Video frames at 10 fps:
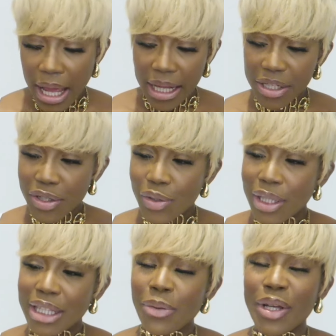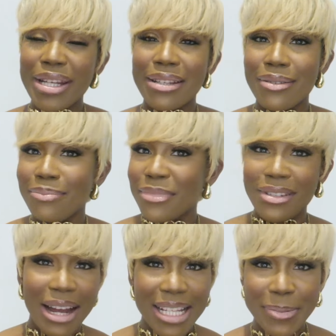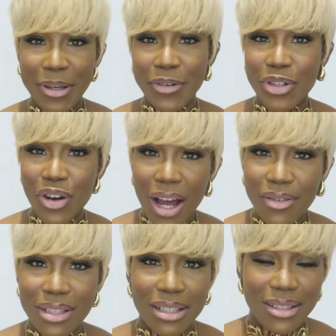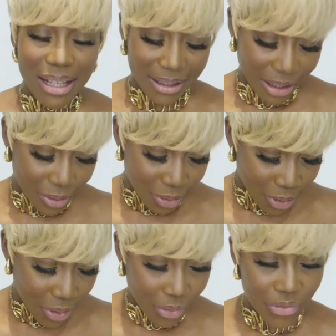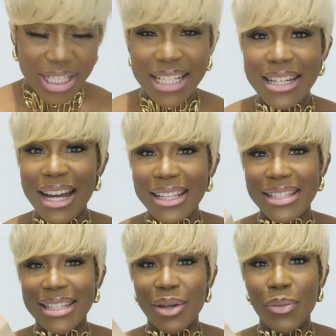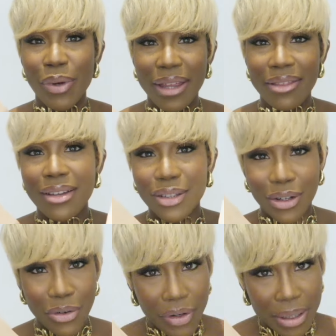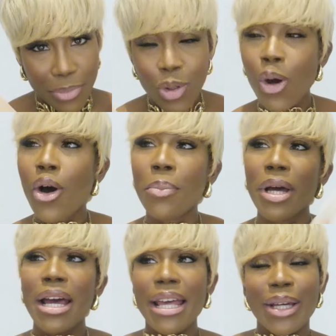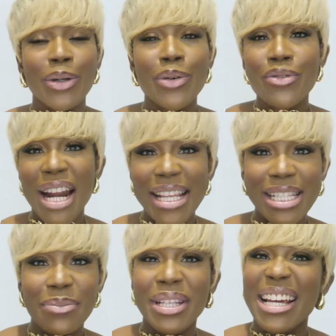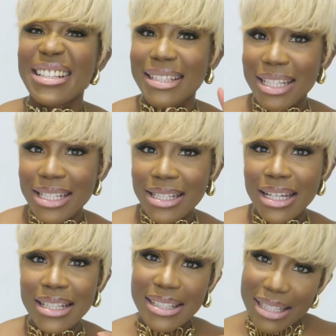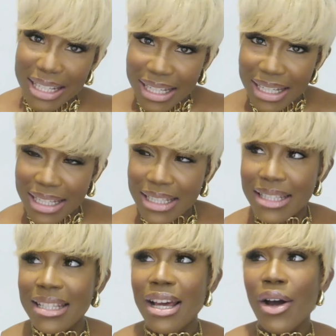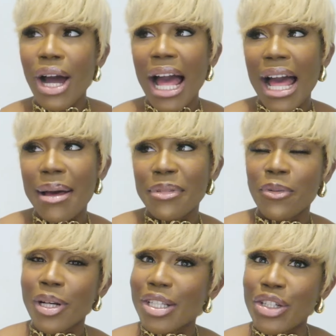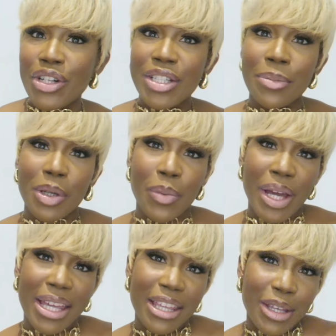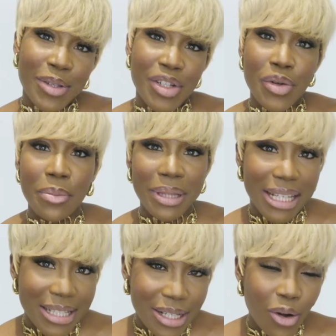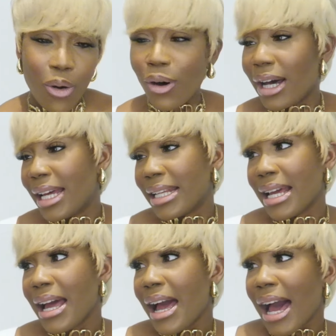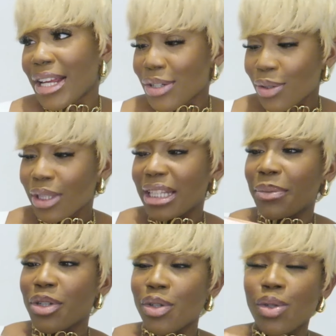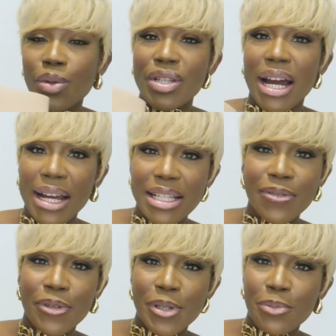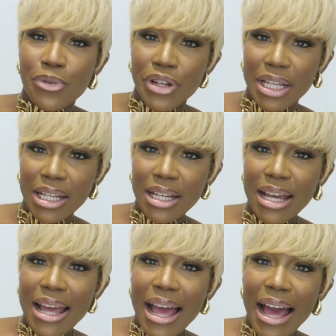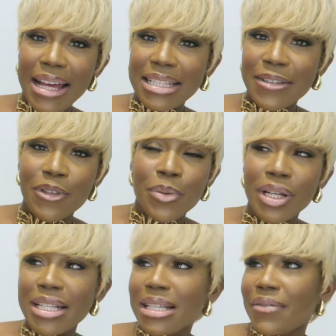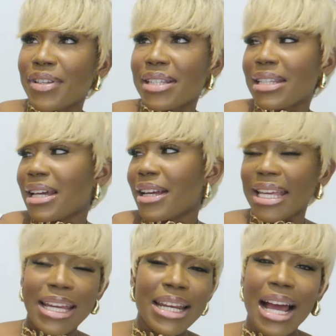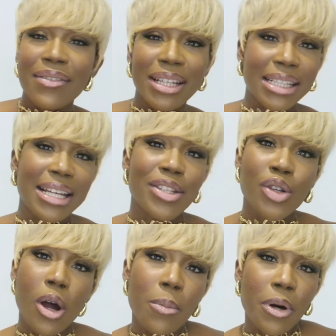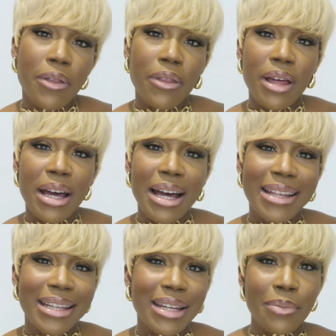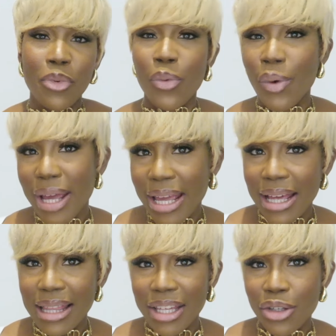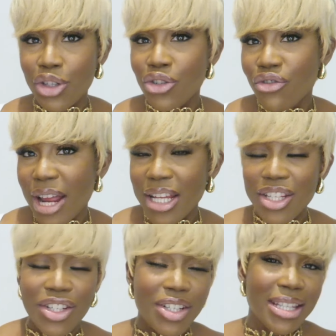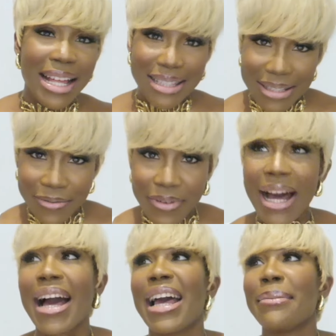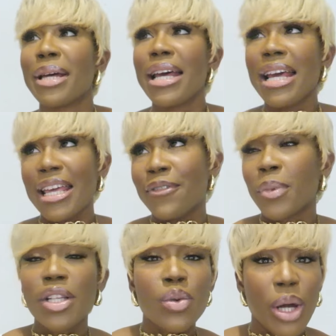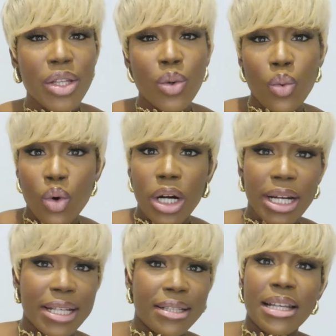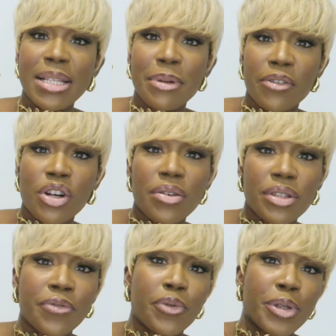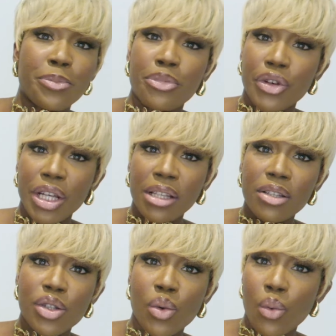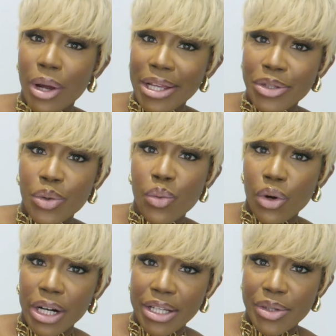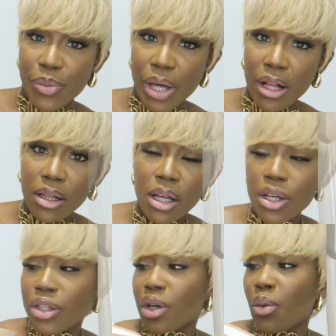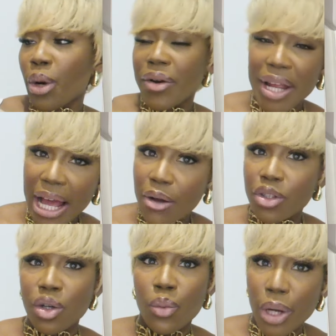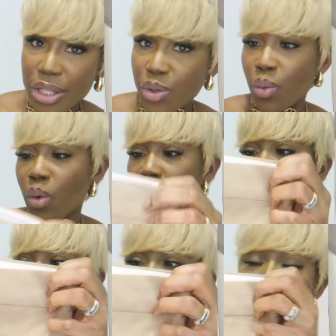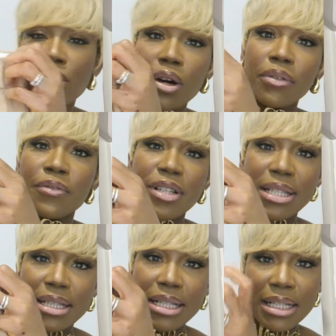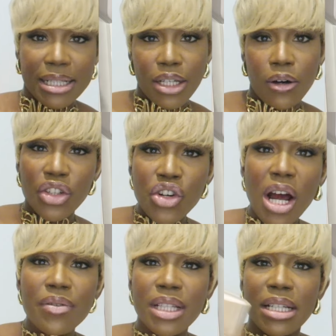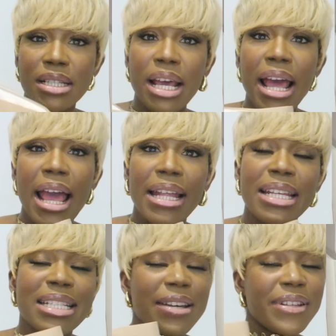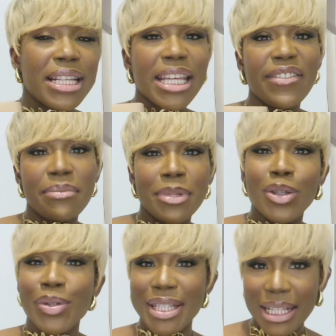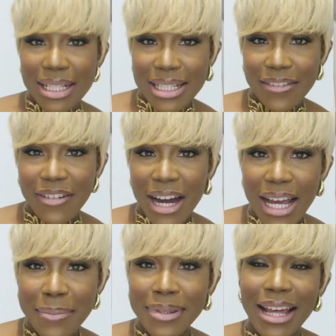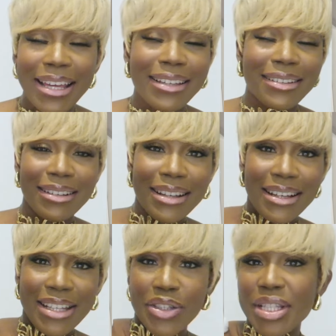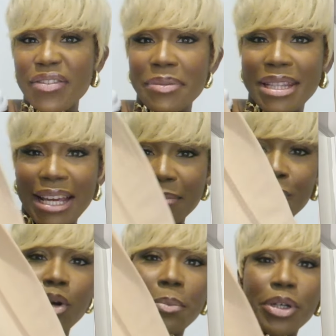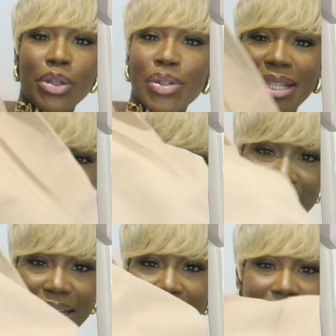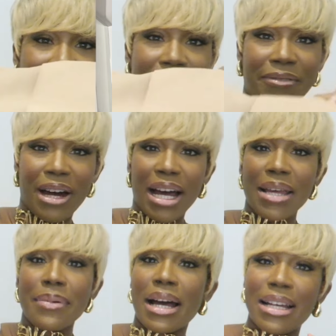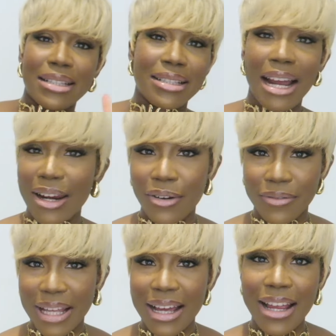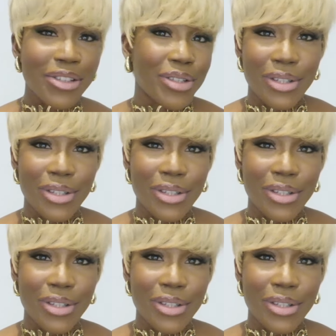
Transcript: and i just thought they were a nice pair of trousers like they could go really nicely with the cream top it could go nicely with like a t-shirt sneakers um, if you wanted to dress it up you can wear heels and throw a blazer on i just thought that they were just so nice for spring and if you wanted to obviously again have like a nice top on there and then wear like your trench that's a vibe if you wanted to wear to work it's a nice pair of trousers for spring to wear to work as well you can wear it out you can wear it to work i just love the versatility of the trousers and they're definitely giving me utility vibe like it's just giving me like proper utility vibe and i love that i just